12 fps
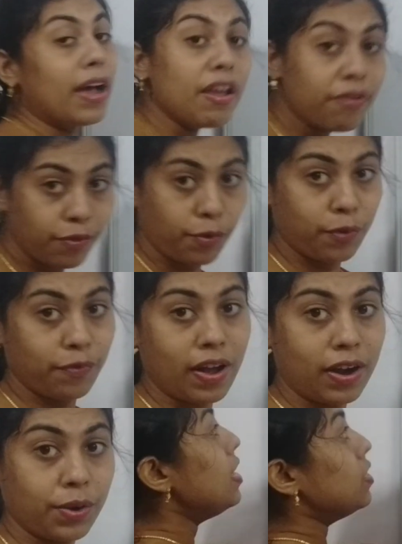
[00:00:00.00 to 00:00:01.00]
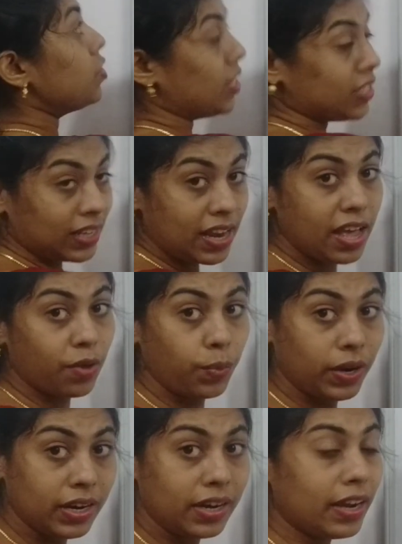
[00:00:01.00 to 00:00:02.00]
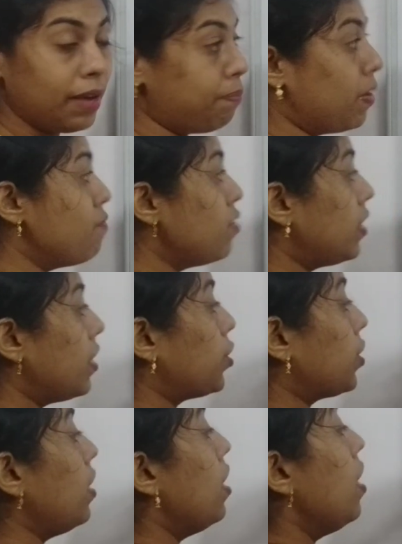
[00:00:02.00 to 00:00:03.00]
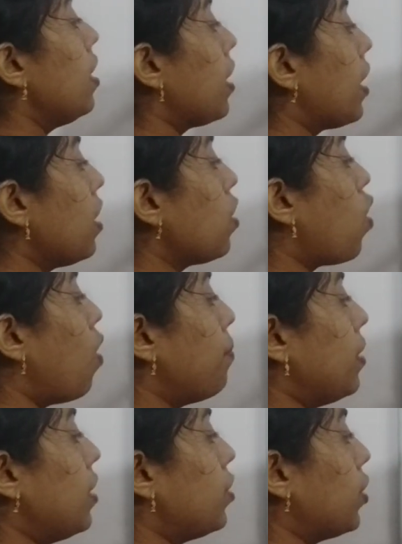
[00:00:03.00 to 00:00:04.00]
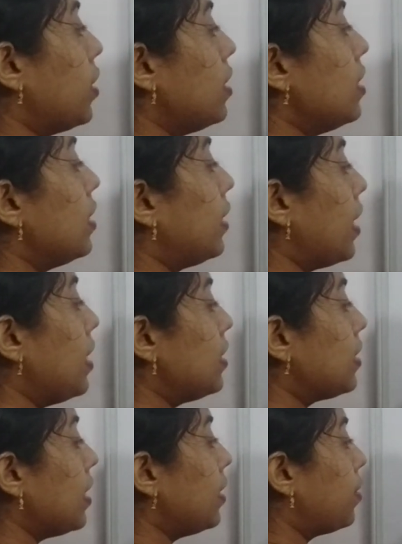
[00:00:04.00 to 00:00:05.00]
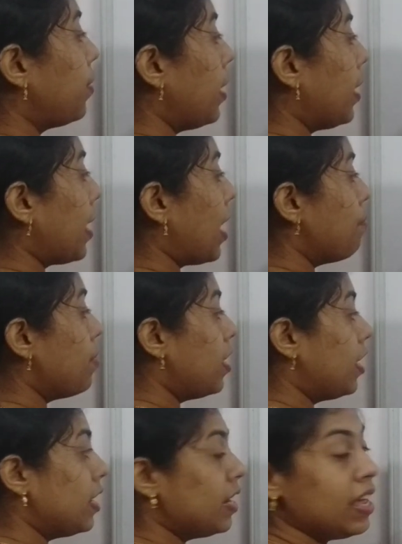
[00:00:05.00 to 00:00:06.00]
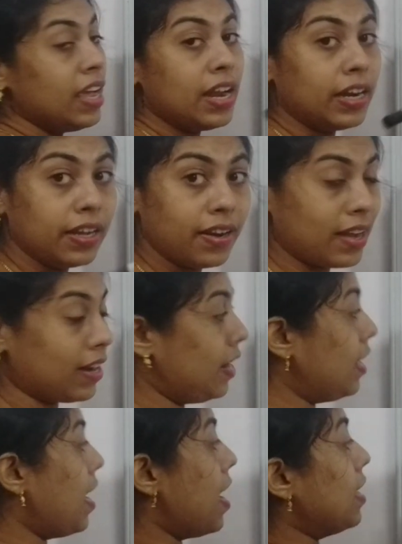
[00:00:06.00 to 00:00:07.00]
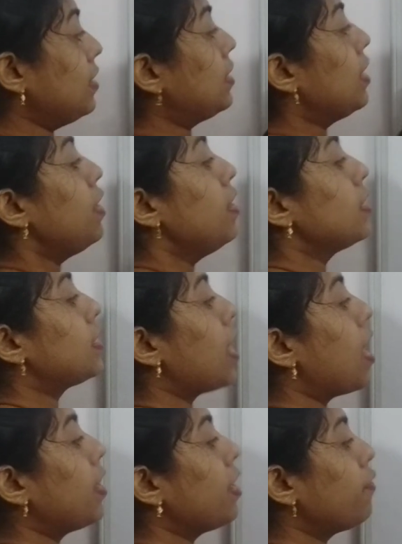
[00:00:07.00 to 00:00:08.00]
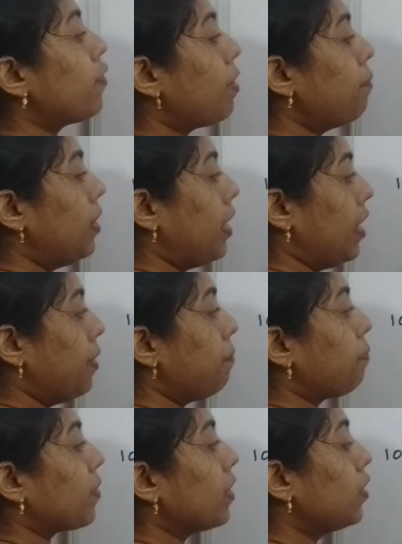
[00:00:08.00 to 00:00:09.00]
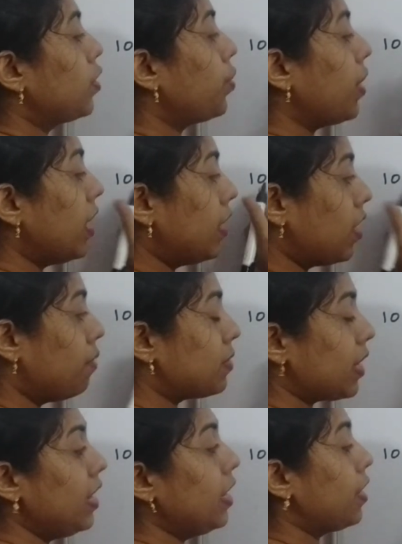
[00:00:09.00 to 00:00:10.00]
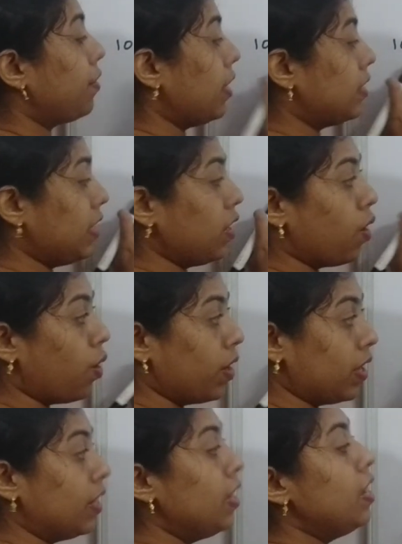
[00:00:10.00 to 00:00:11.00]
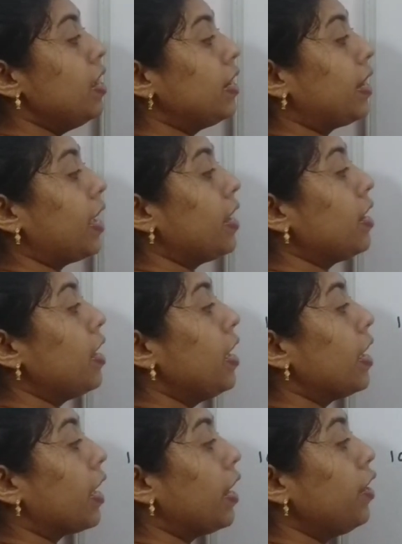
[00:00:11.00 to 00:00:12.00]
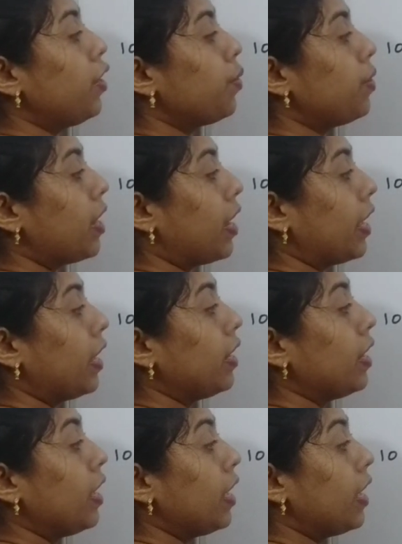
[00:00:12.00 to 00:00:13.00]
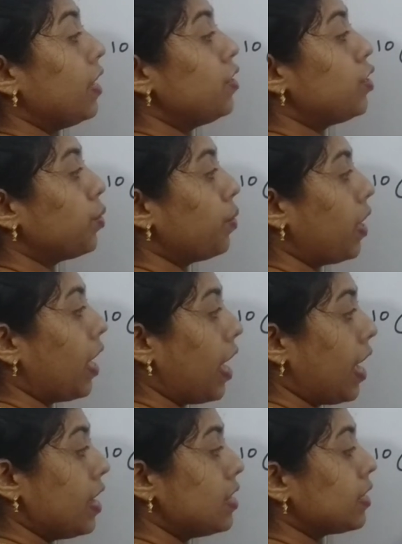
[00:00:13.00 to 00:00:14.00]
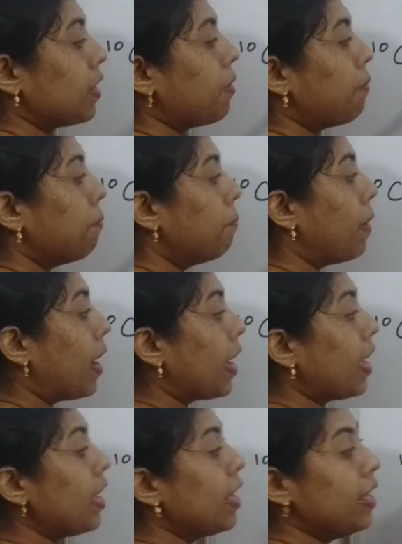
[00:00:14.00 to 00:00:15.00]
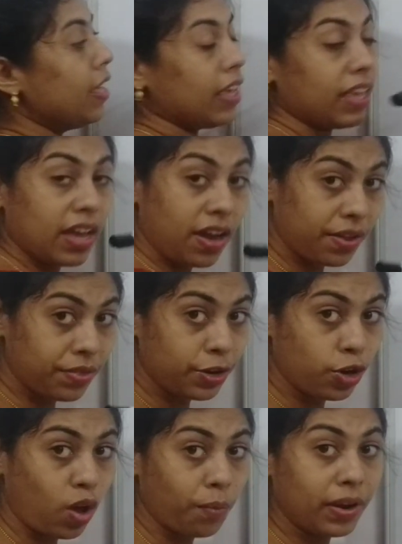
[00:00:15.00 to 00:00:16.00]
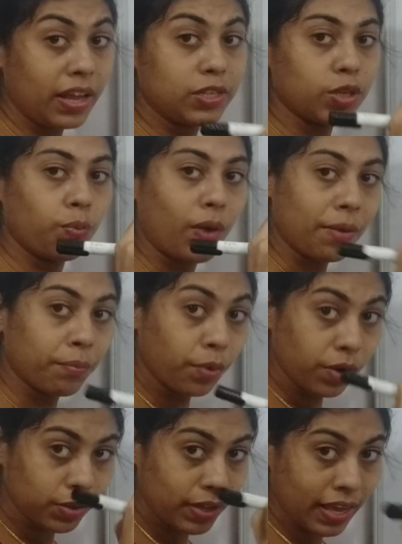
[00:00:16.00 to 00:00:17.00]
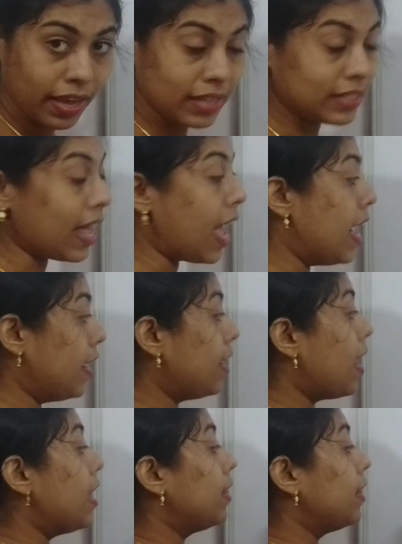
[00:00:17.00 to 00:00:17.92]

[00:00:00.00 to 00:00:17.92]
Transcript: 4 factorial. Just like we did in permutation, in combination, 10C3 can be written directly as starting from 10, 3 terms in decreasing order, 10 into 9 into 8 by, here in the denominator one more thing gets added, and